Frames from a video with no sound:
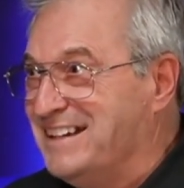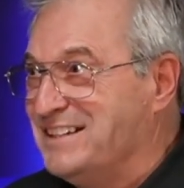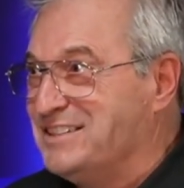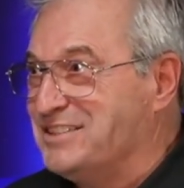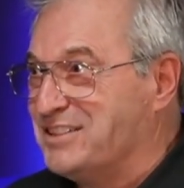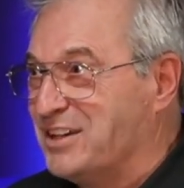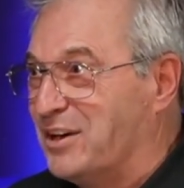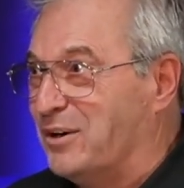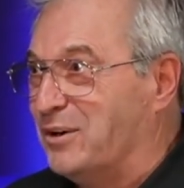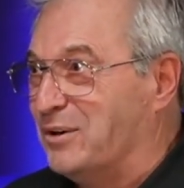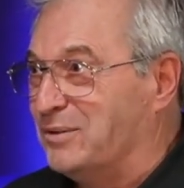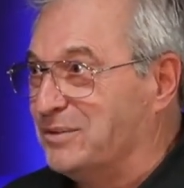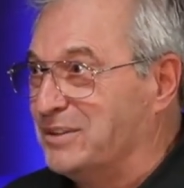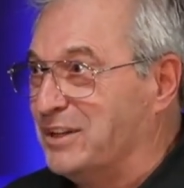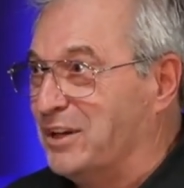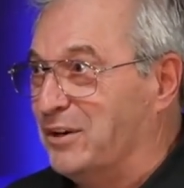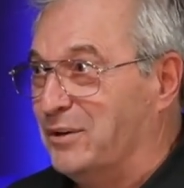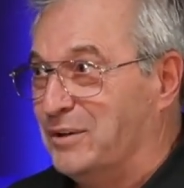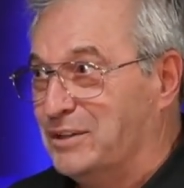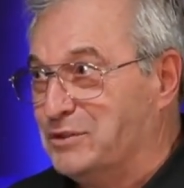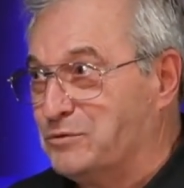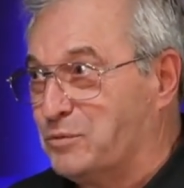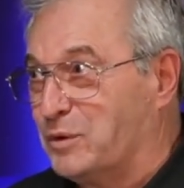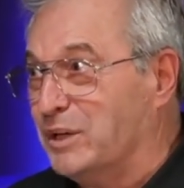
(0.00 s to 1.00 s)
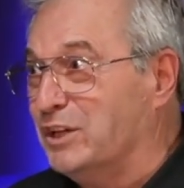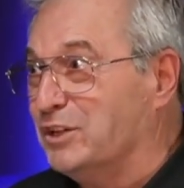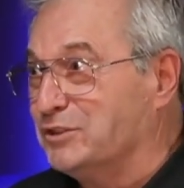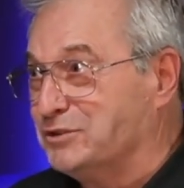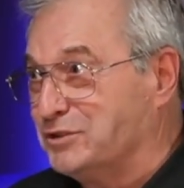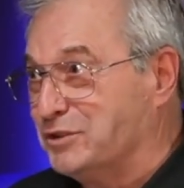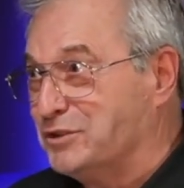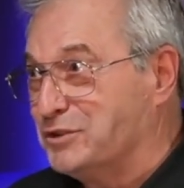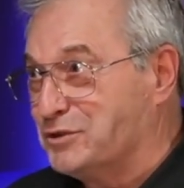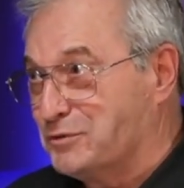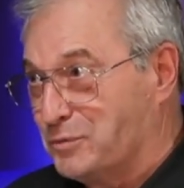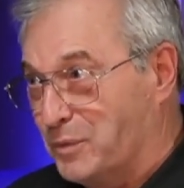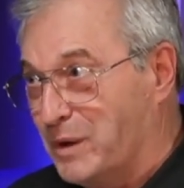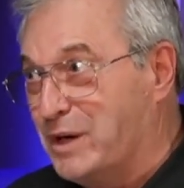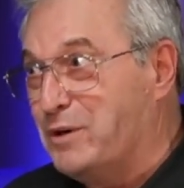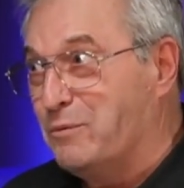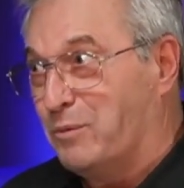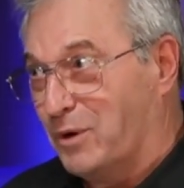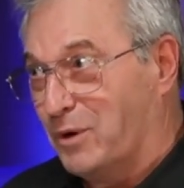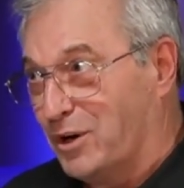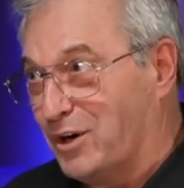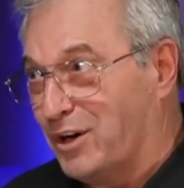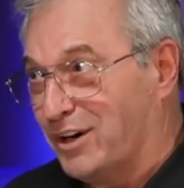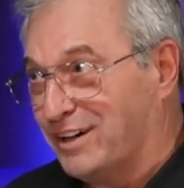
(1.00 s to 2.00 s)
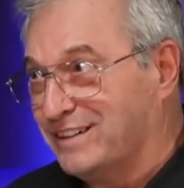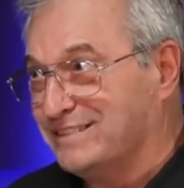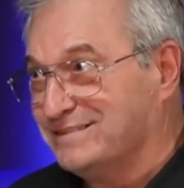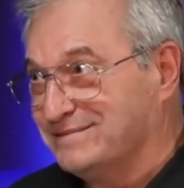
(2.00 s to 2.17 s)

So, as realtors, we work